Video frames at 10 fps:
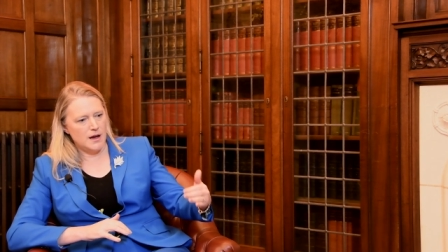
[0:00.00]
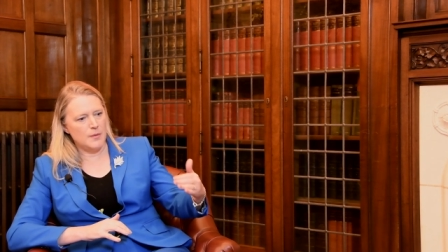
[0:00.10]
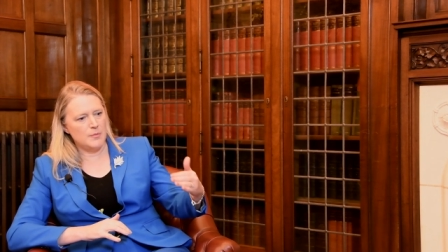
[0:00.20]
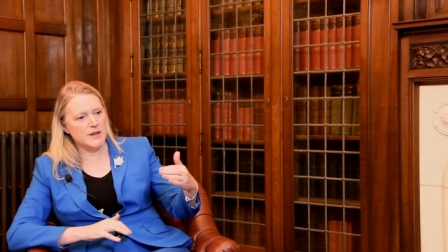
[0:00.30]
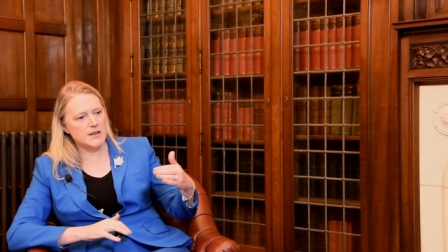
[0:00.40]

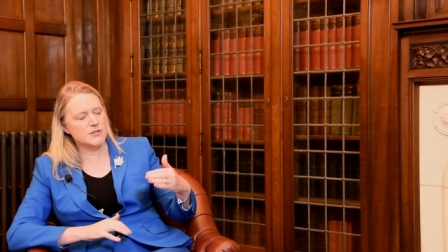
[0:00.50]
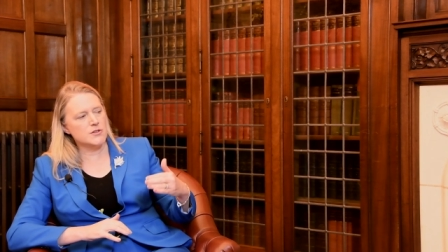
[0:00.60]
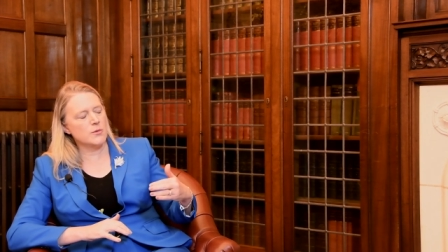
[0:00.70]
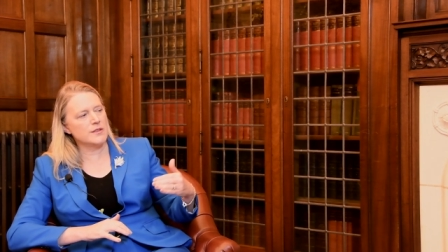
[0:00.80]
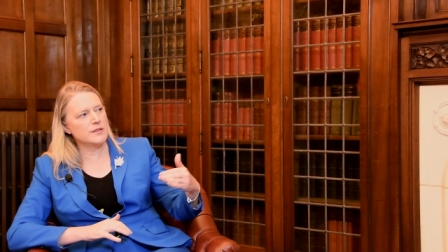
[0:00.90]
um, is
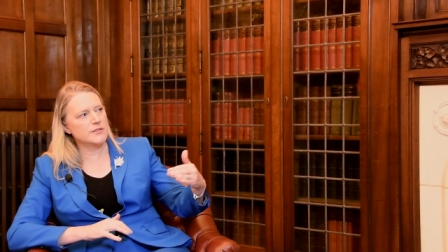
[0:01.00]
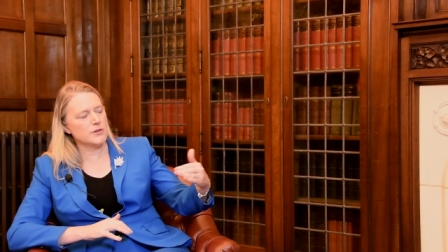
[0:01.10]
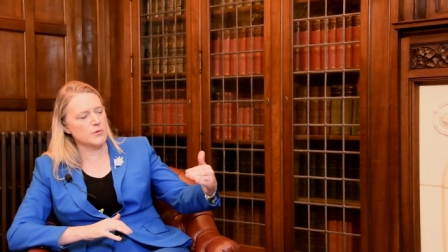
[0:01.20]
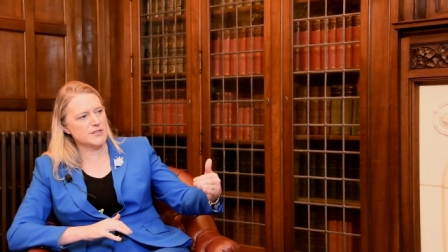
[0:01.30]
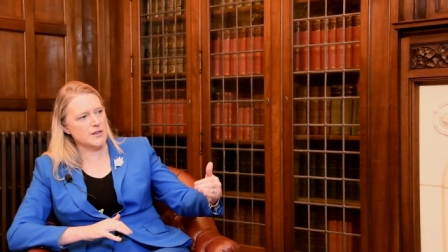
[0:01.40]
knowing that
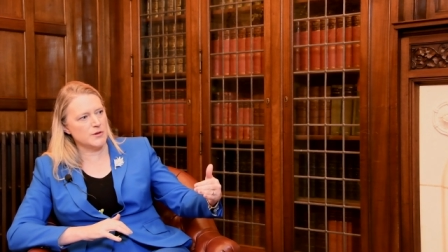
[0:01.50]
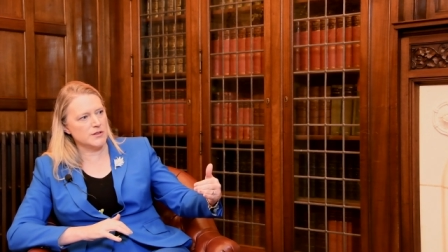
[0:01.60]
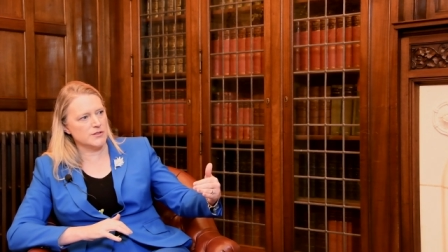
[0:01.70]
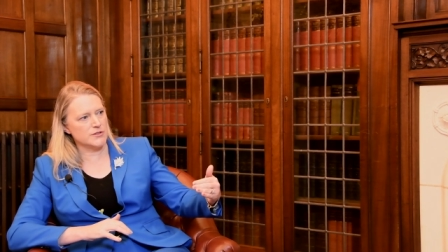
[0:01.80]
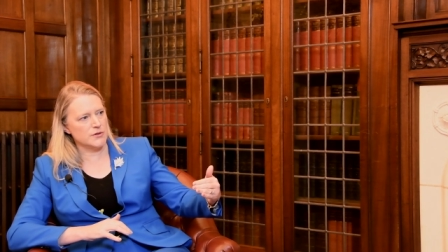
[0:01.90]
there were some
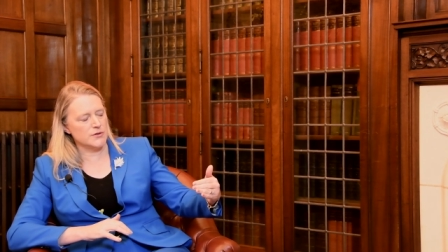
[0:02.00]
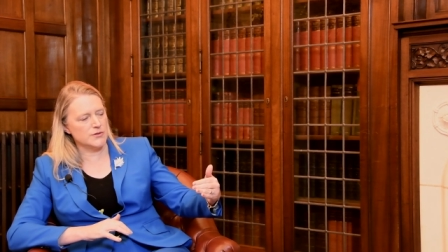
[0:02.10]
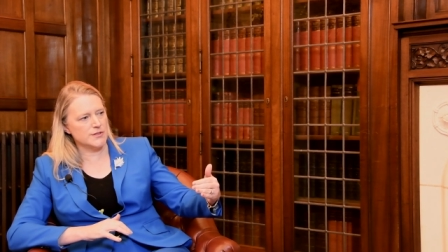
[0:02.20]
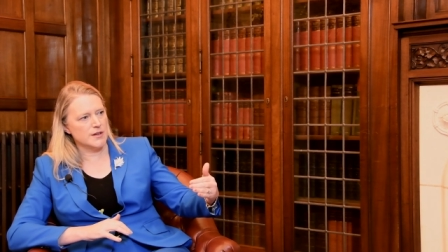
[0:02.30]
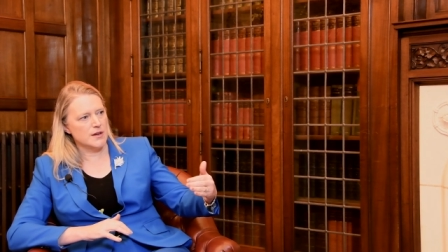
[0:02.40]

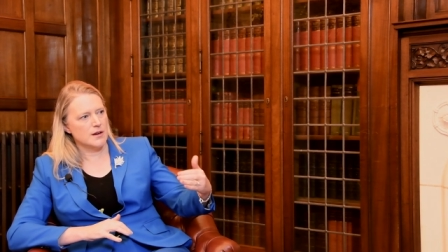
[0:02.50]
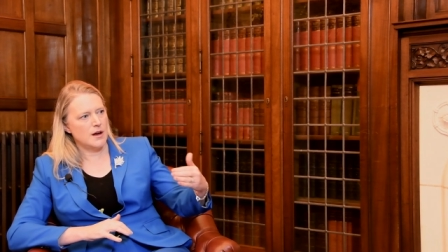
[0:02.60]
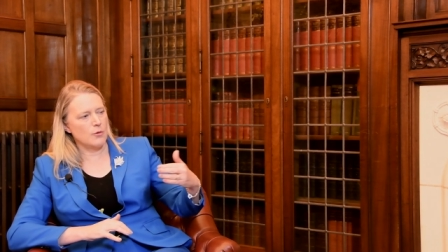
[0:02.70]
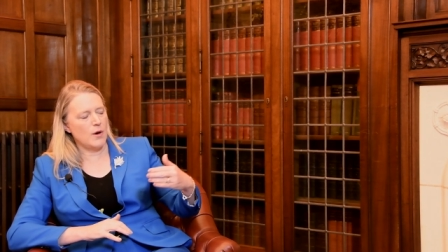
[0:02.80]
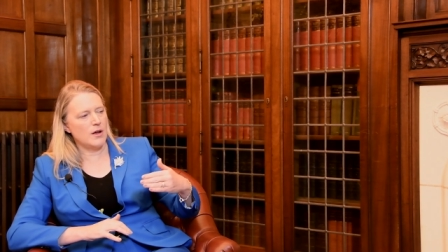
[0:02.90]
concerns
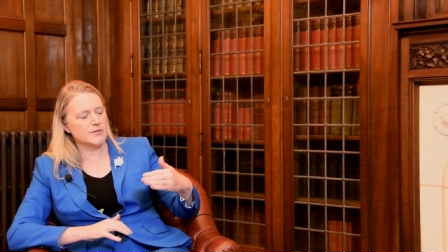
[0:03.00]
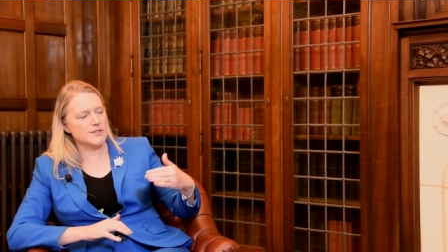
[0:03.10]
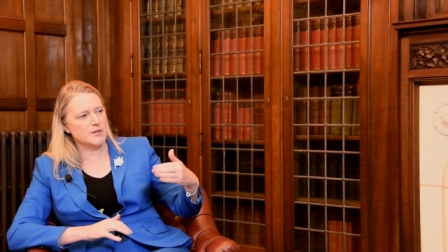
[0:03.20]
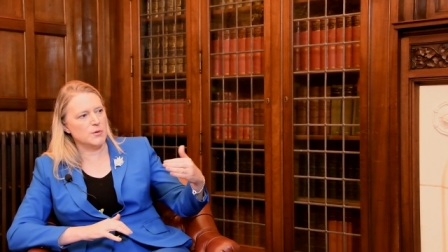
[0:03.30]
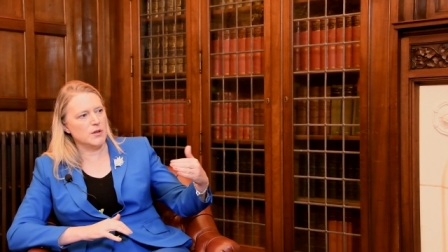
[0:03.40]
around
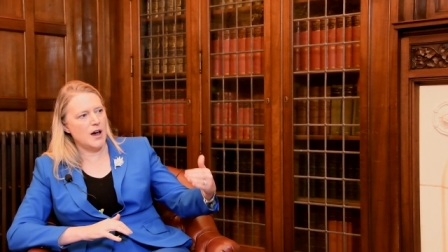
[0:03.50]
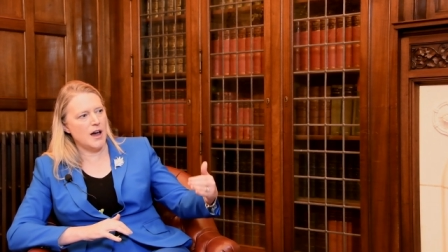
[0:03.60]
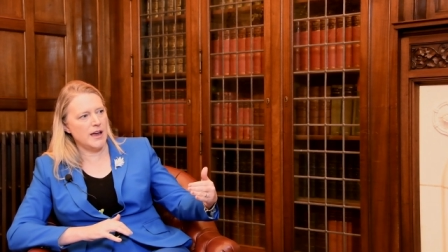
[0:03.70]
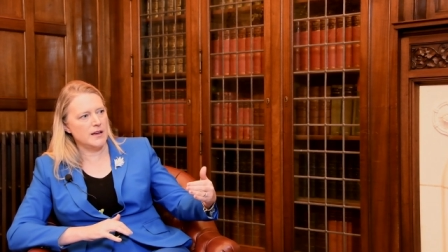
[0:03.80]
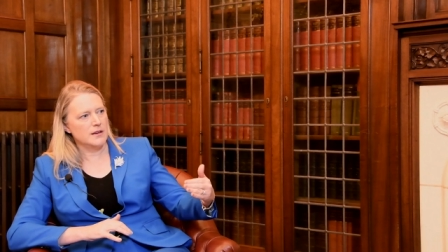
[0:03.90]

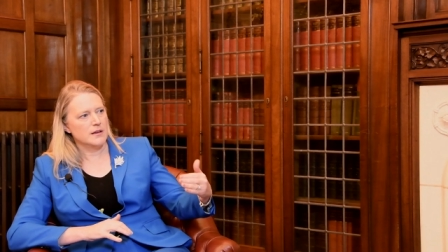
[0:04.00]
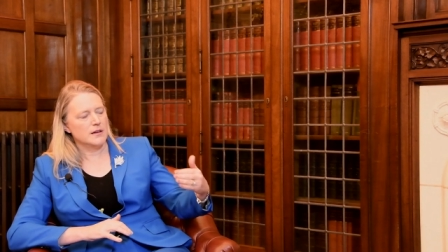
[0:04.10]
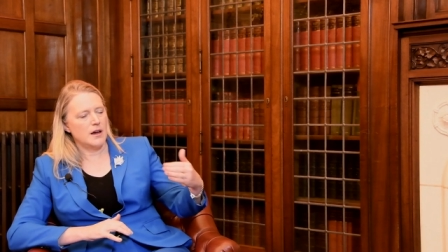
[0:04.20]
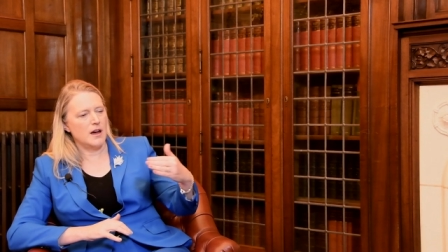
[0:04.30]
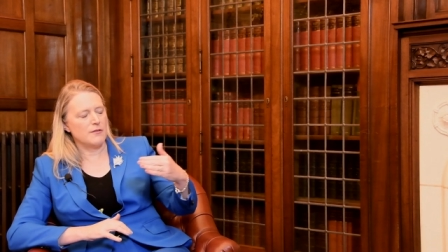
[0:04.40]
supply
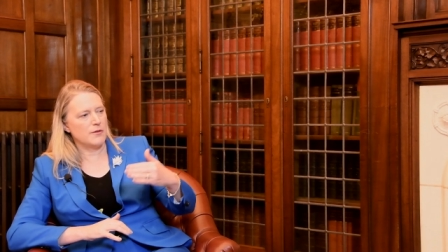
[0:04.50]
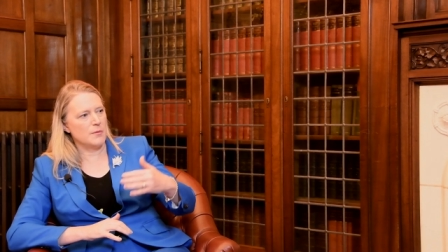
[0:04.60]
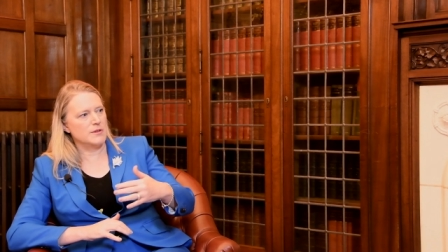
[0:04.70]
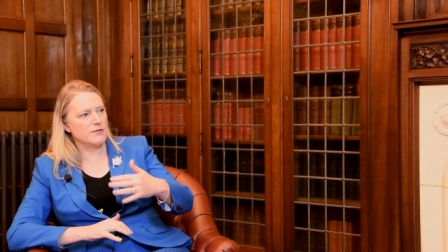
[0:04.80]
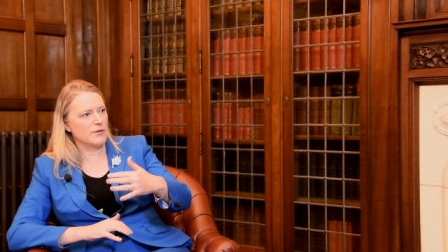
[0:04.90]
uh,
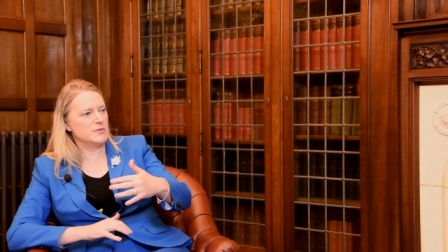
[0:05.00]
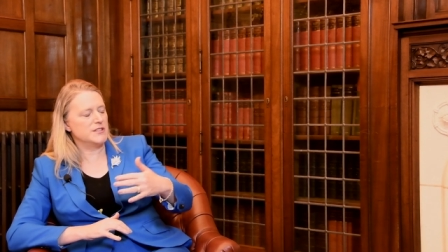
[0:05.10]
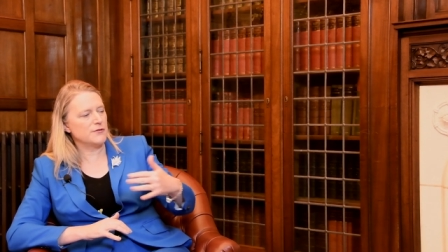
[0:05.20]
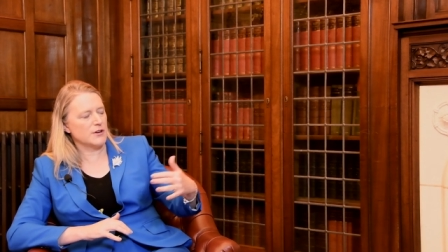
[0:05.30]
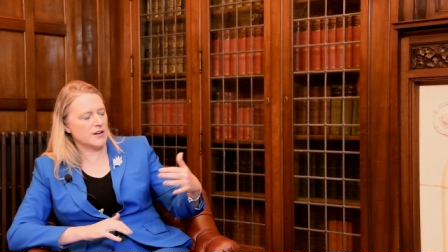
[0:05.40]
from, from
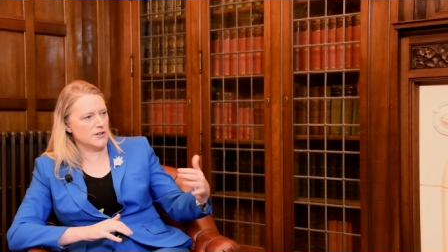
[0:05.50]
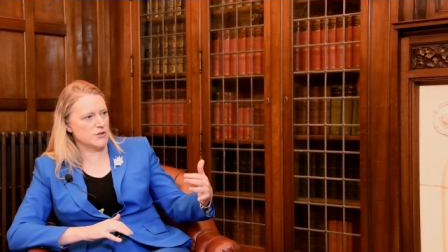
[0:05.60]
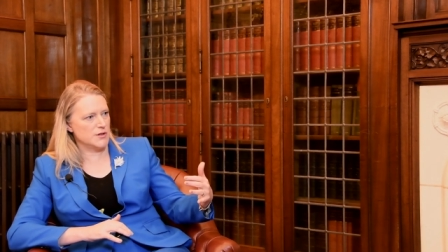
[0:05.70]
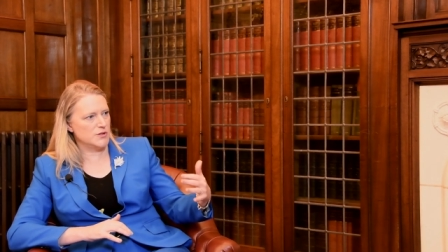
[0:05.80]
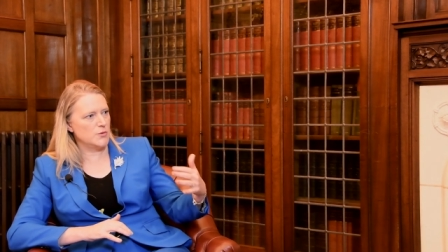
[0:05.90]
different
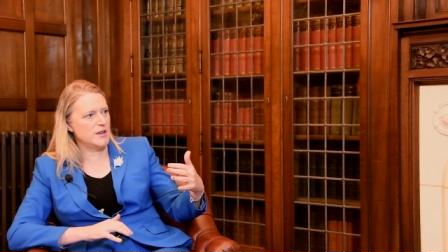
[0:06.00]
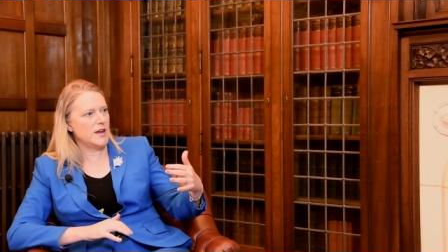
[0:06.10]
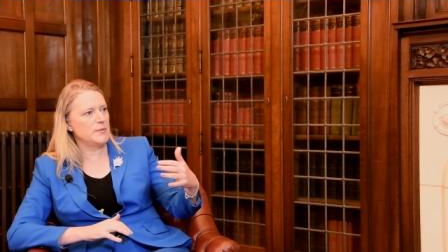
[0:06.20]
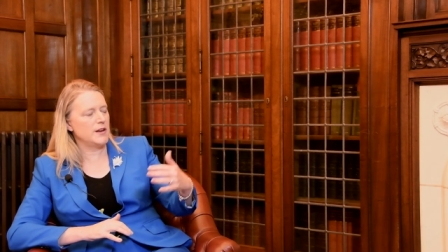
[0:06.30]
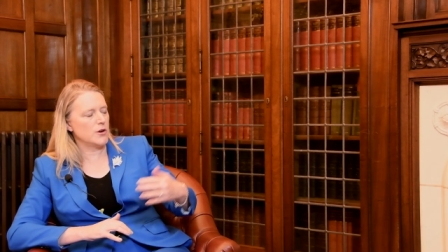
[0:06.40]
countries. We
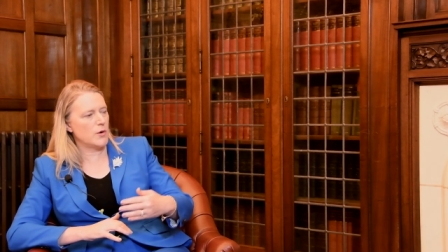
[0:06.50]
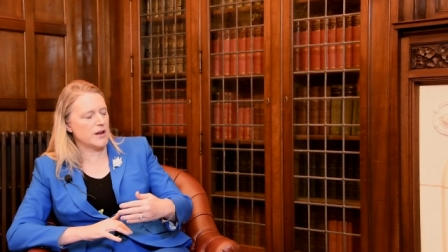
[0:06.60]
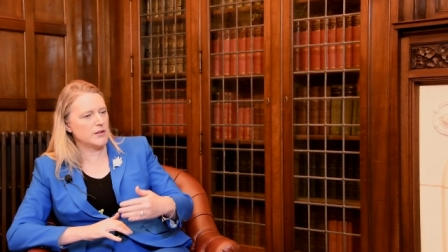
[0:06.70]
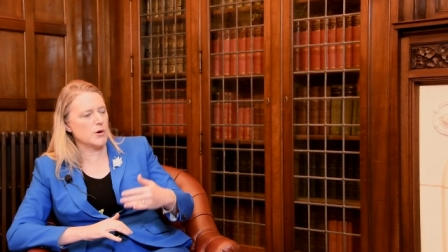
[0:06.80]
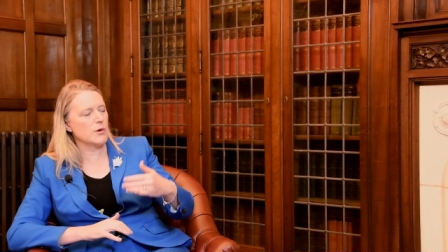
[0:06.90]
had made it
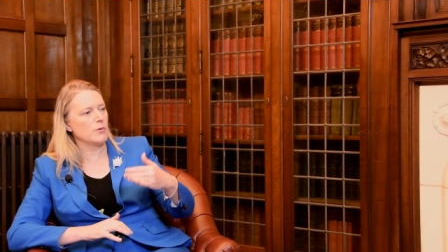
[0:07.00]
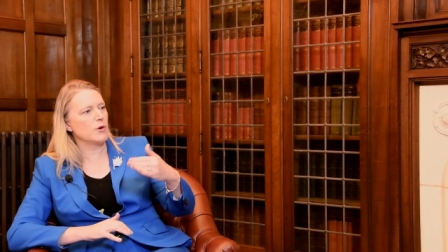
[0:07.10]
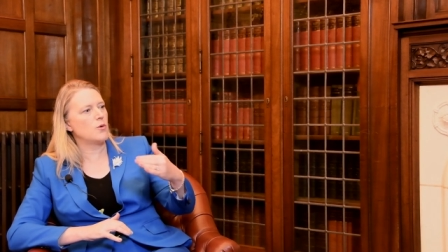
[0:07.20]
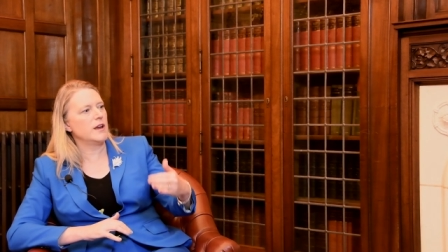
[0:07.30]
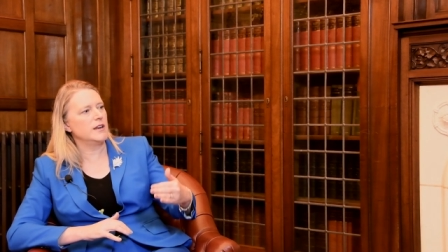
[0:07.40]
quite clear we were
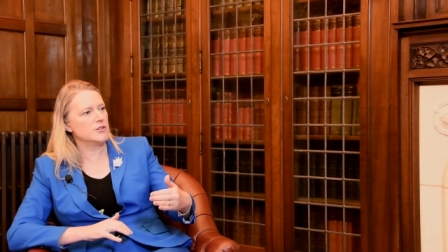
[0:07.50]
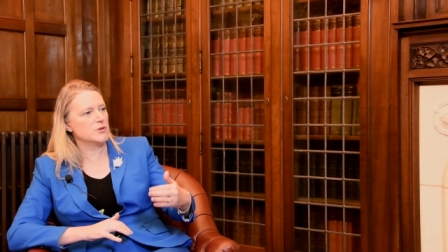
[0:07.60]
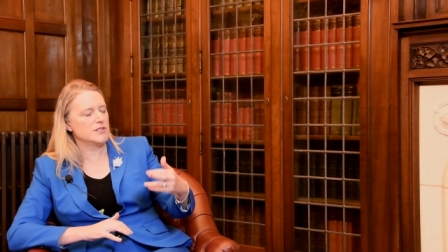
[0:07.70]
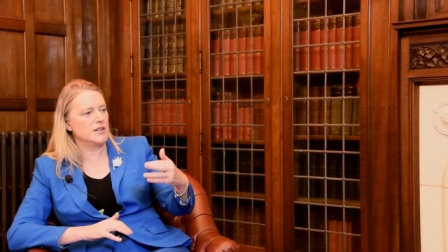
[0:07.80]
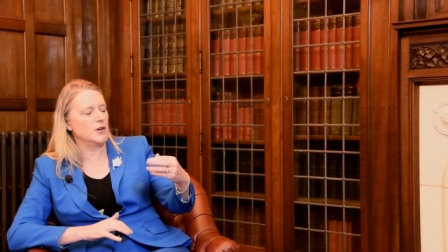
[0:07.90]
quite
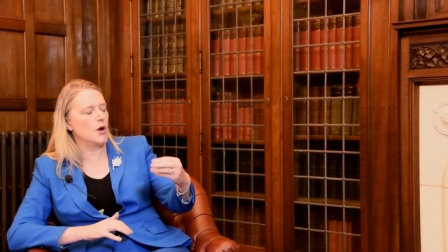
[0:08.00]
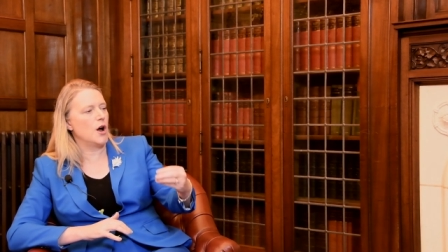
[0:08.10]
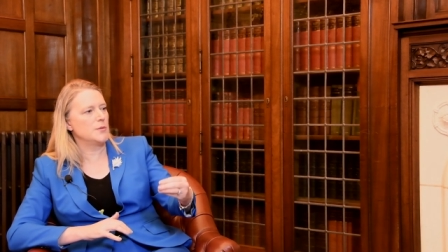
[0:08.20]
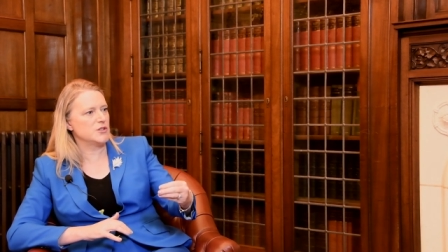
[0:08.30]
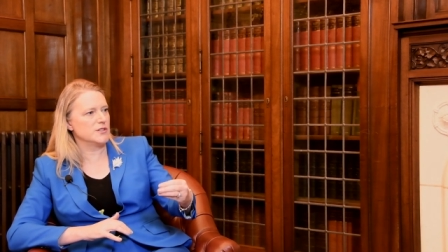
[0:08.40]
interested in
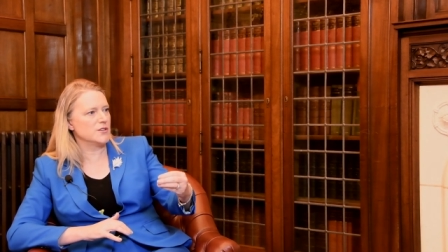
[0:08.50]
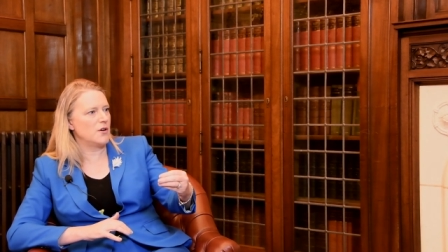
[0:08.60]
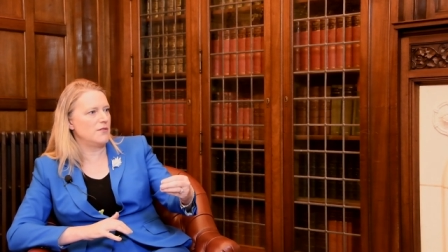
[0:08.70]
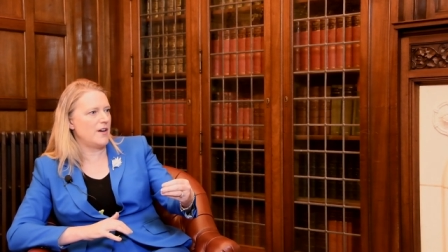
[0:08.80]
options on